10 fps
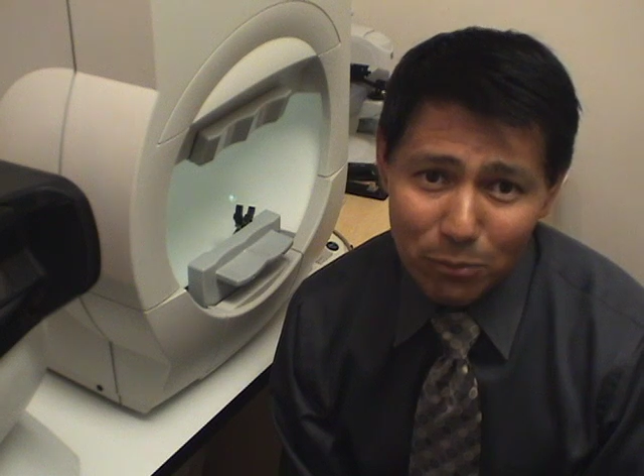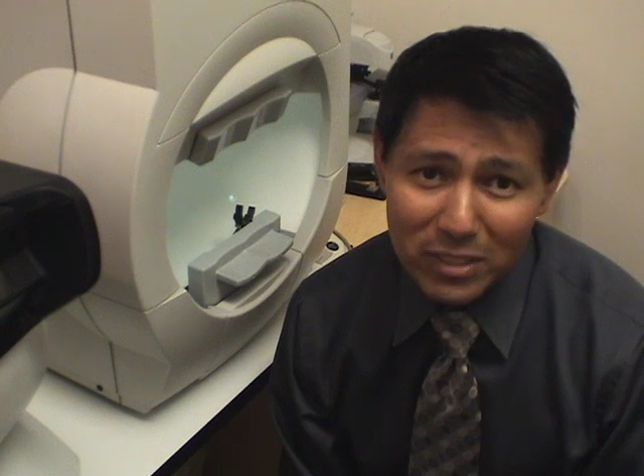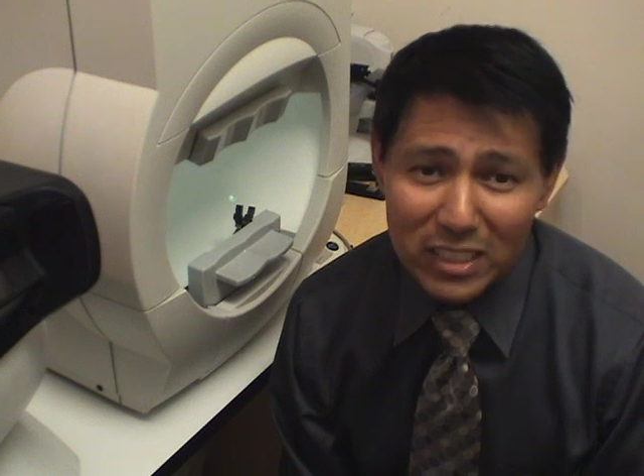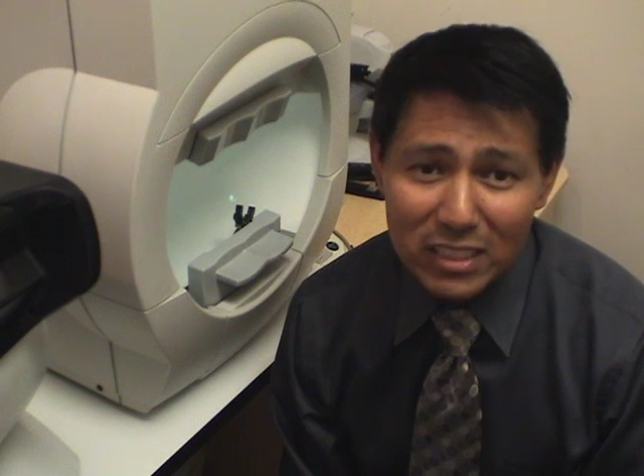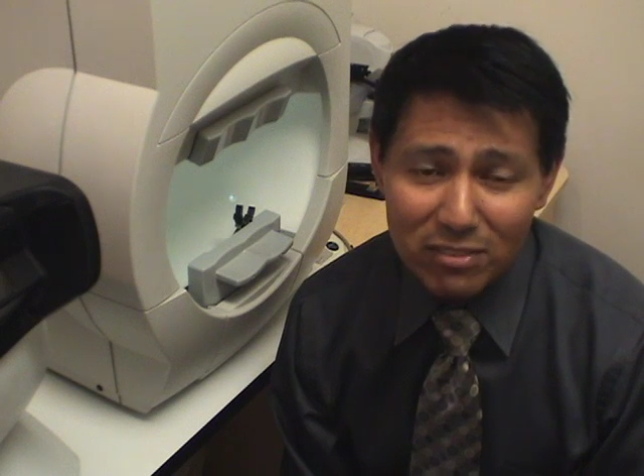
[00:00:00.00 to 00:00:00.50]

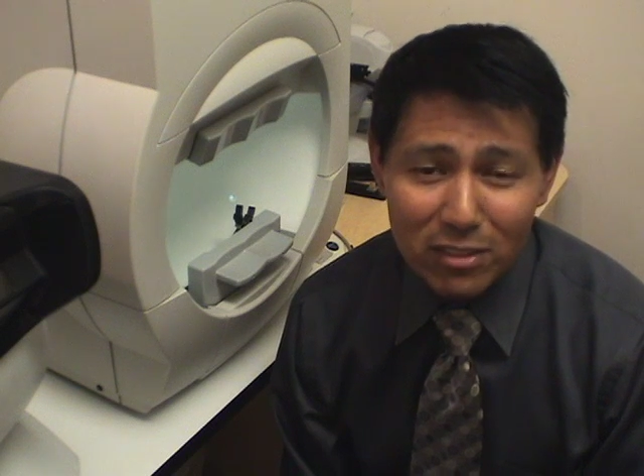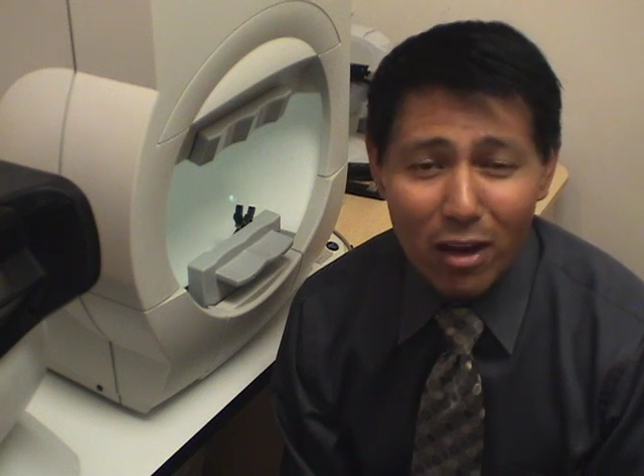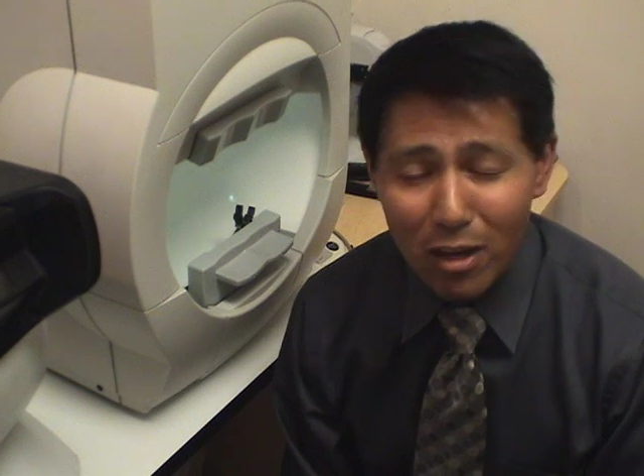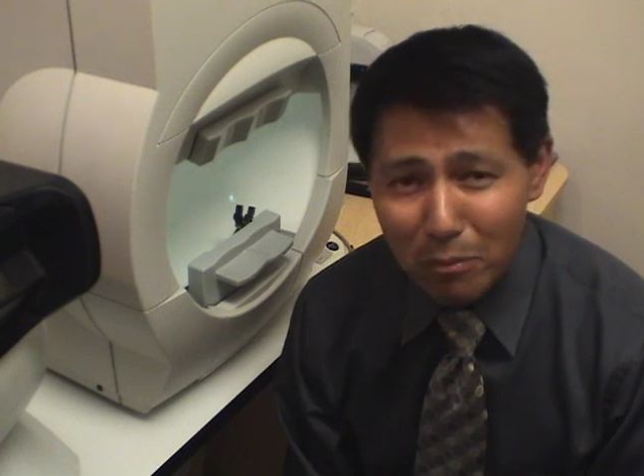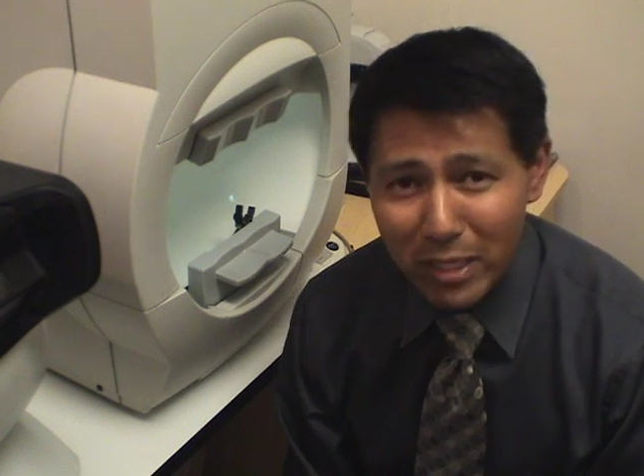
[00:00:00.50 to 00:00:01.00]
receives an
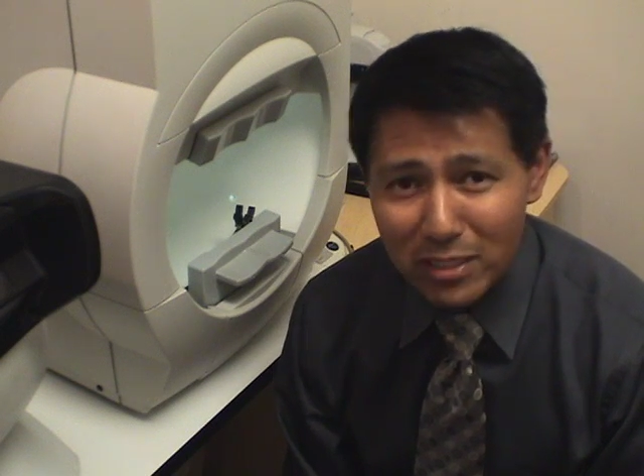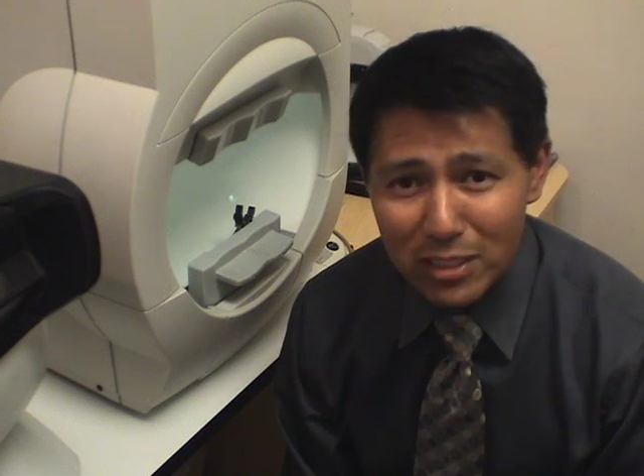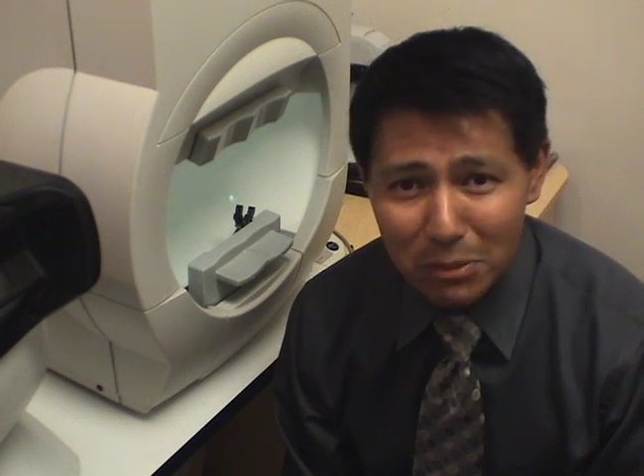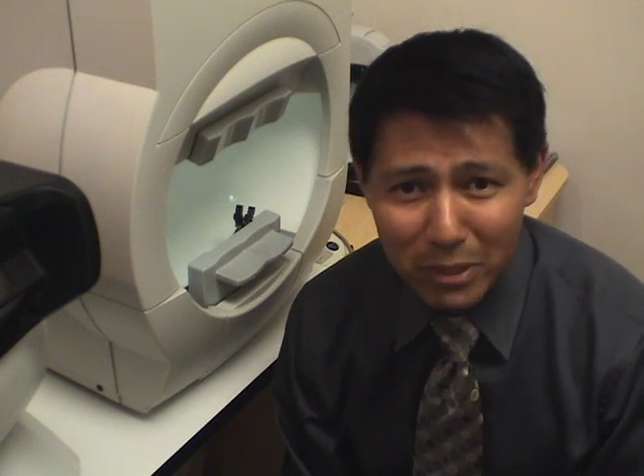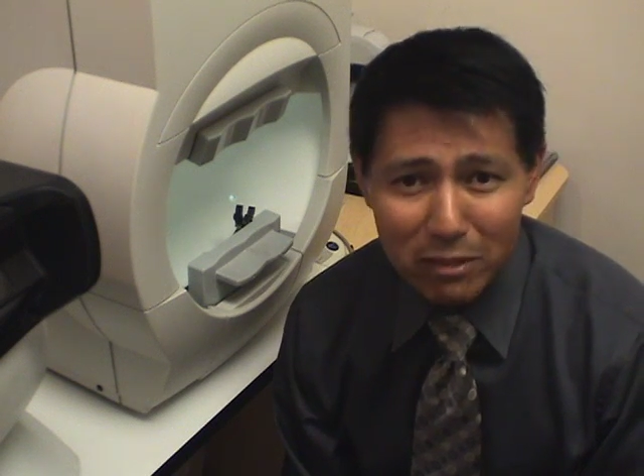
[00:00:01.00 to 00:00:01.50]
automated
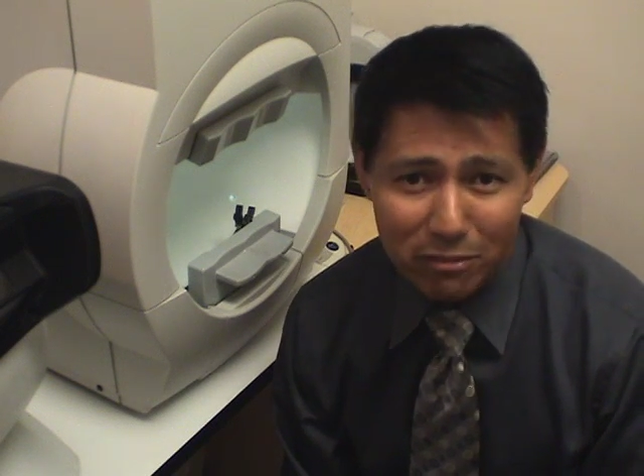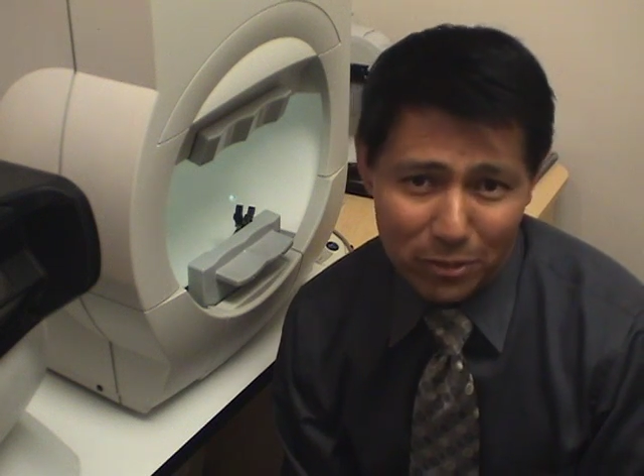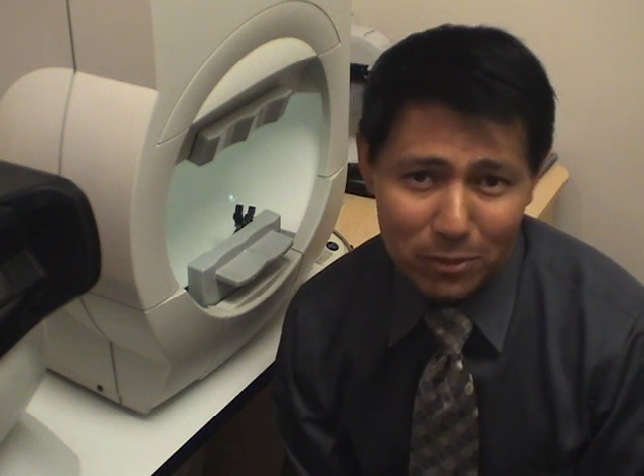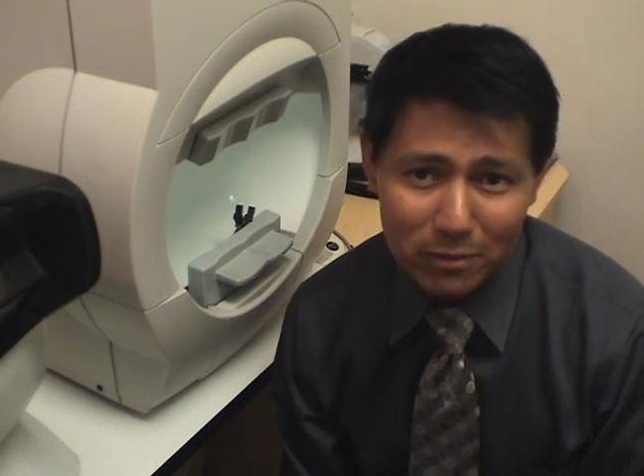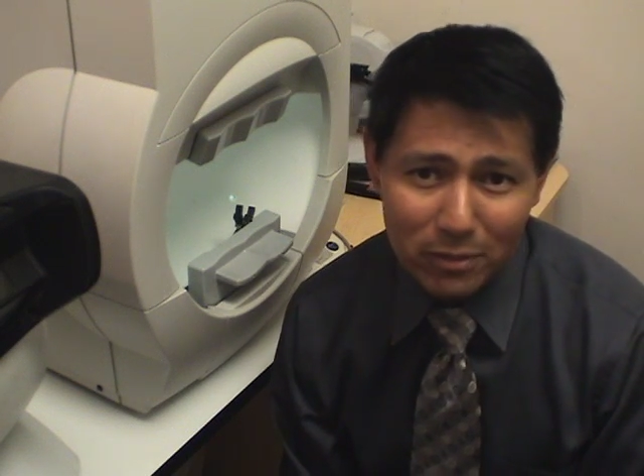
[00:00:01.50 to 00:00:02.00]
screening
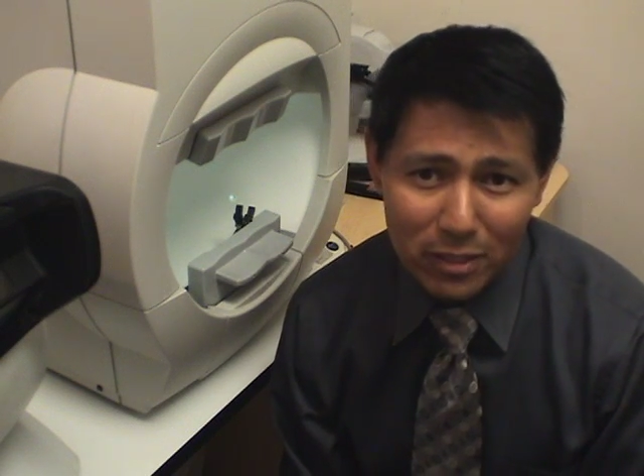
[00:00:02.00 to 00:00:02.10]
field.